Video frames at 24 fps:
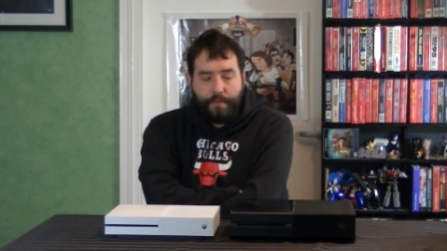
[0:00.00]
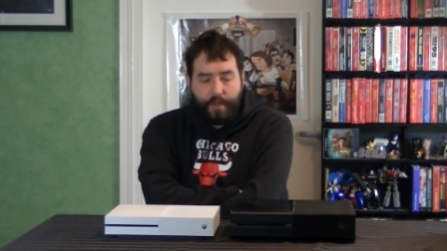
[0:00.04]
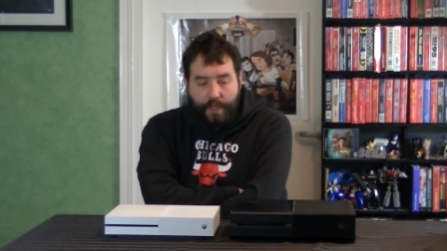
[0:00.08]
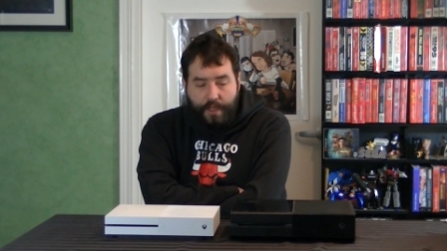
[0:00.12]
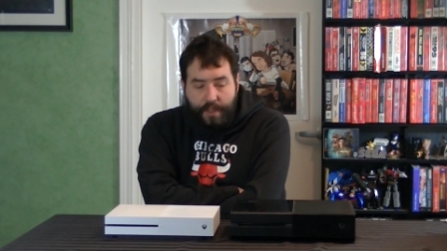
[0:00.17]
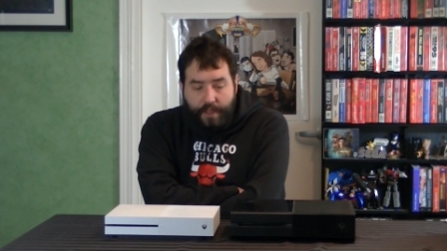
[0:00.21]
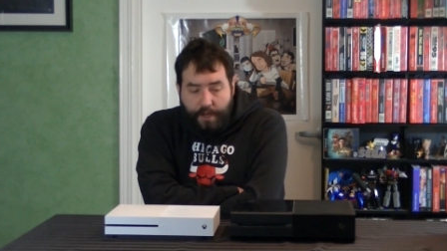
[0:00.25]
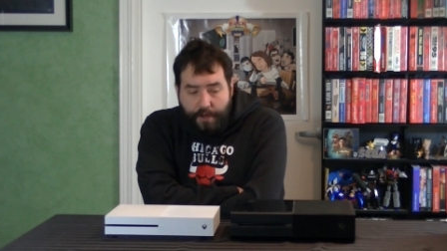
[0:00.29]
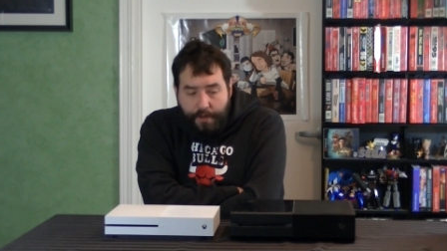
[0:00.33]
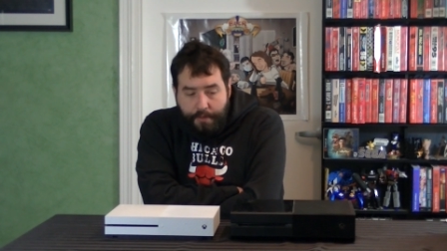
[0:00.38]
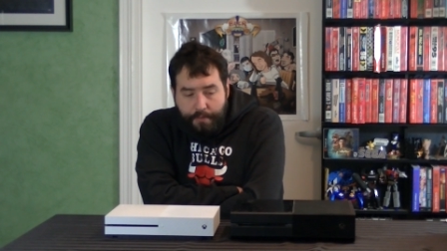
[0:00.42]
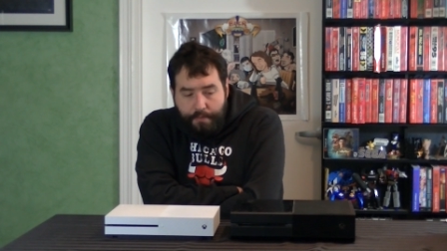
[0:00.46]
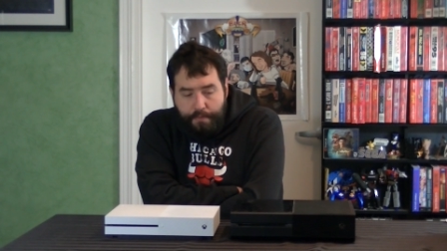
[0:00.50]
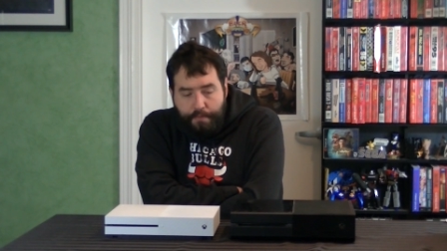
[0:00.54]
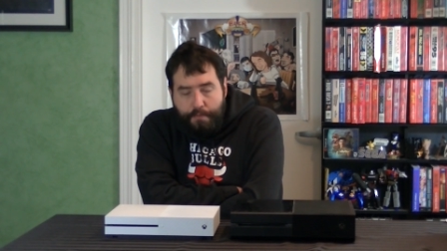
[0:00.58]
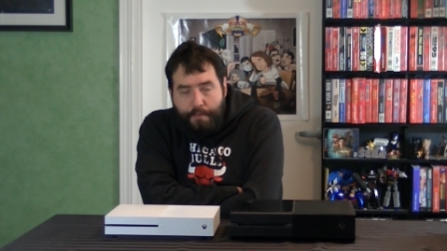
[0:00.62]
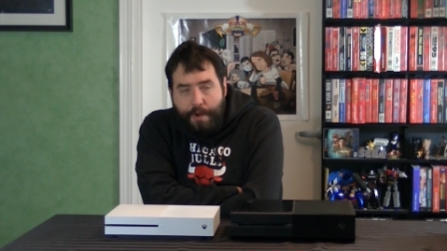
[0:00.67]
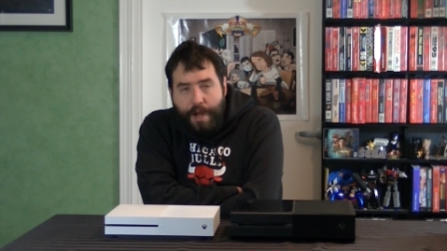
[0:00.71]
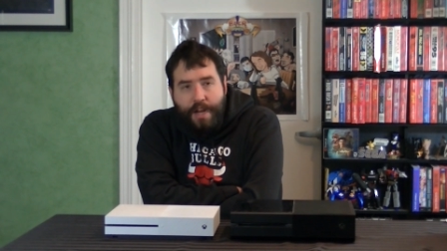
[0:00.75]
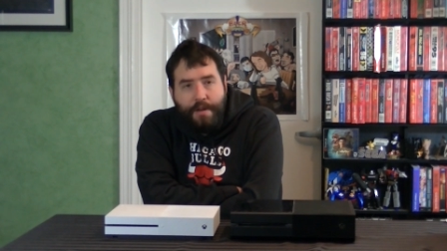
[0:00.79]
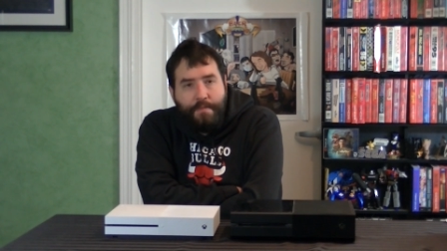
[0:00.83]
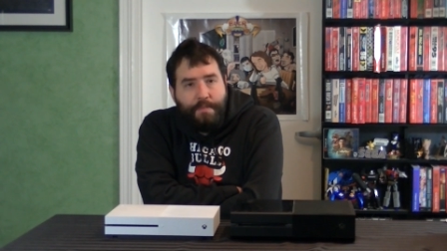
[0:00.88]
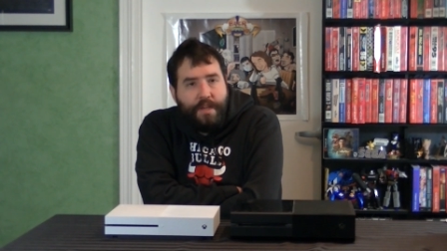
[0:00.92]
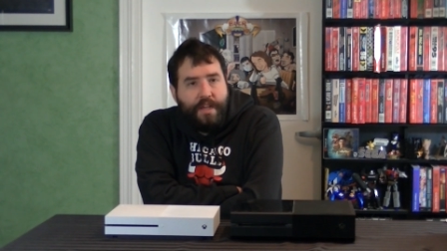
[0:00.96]
There
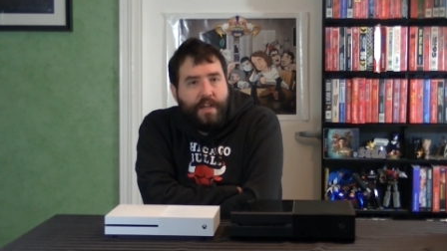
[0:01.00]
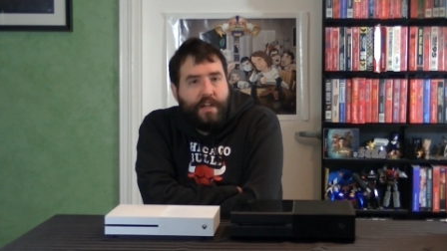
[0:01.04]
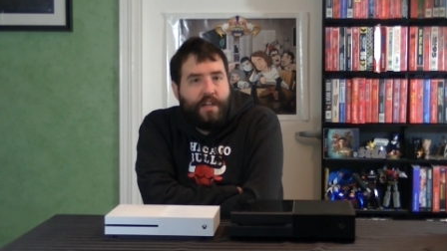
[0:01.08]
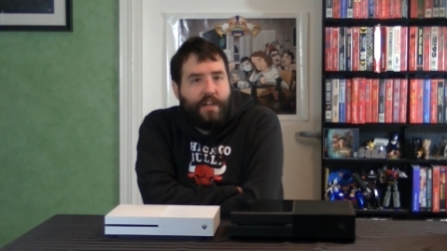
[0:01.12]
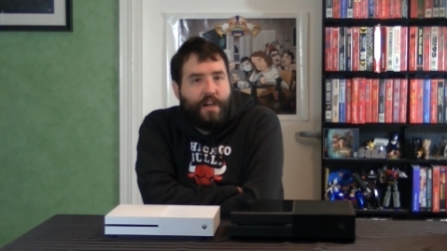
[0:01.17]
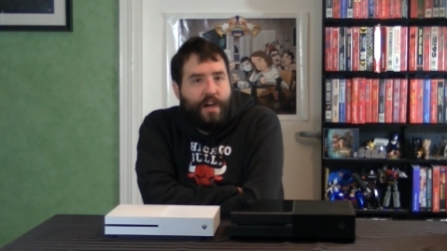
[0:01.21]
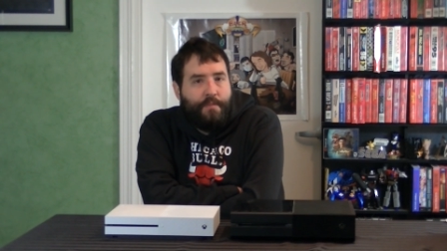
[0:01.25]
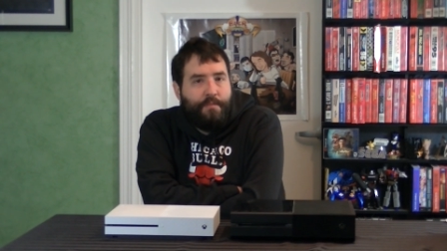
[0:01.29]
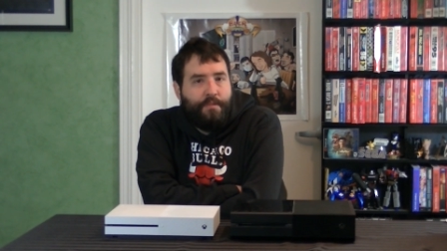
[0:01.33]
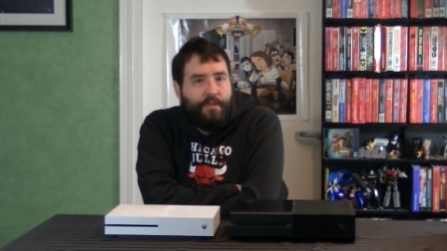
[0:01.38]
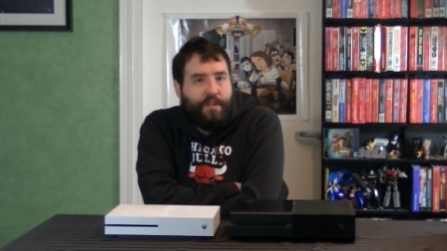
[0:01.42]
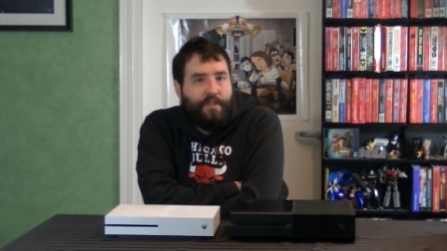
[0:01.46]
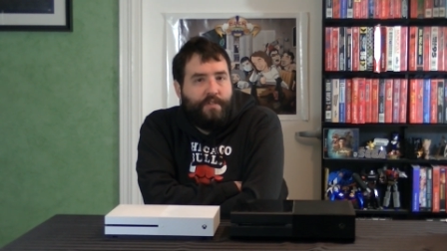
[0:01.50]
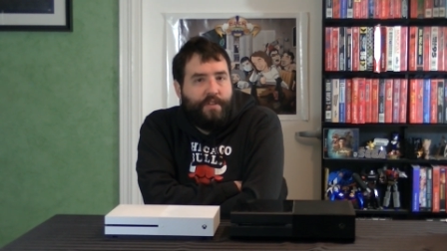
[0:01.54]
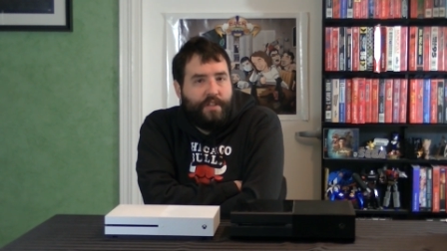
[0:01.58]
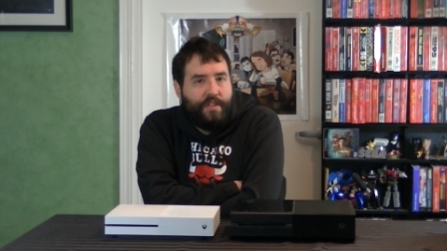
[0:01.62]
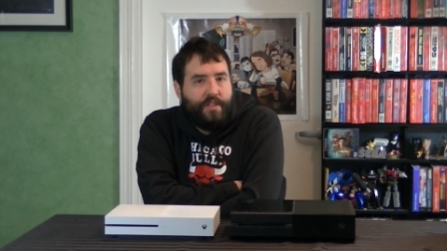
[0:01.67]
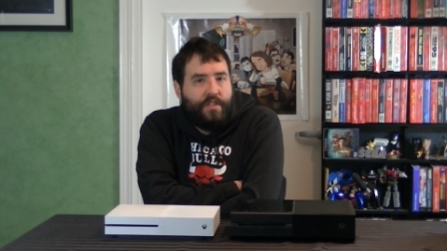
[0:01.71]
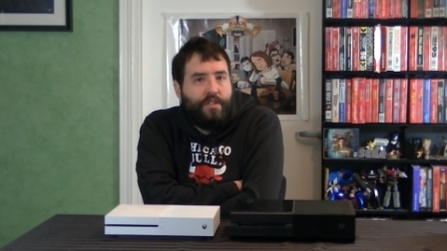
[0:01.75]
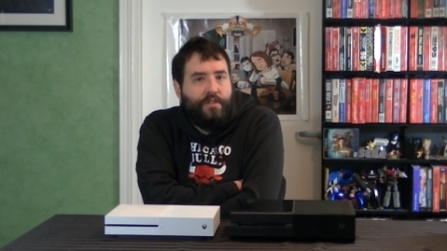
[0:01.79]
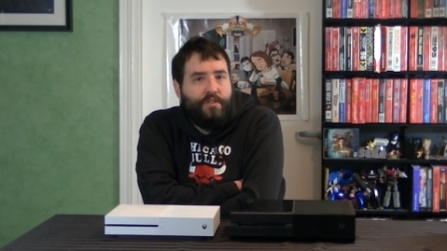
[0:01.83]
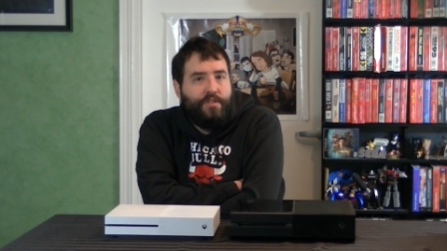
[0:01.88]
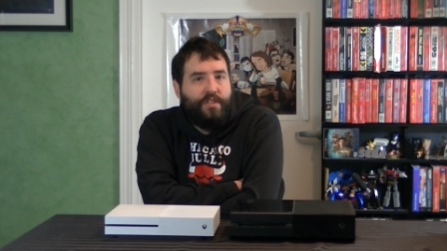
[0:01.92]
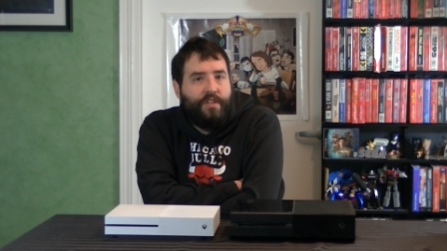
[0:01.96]
might be a couple of
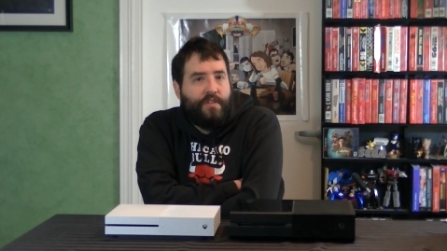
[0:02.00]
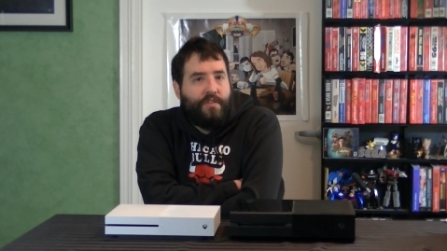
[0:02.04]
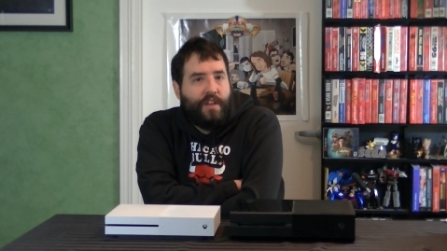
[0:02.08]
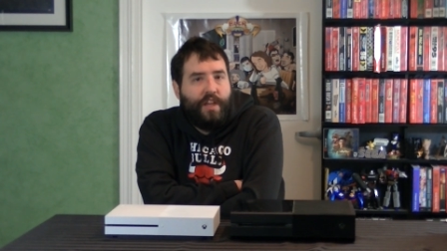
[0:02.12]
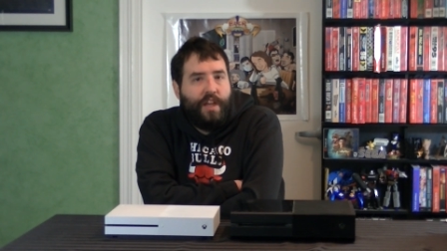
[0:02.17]
exclusive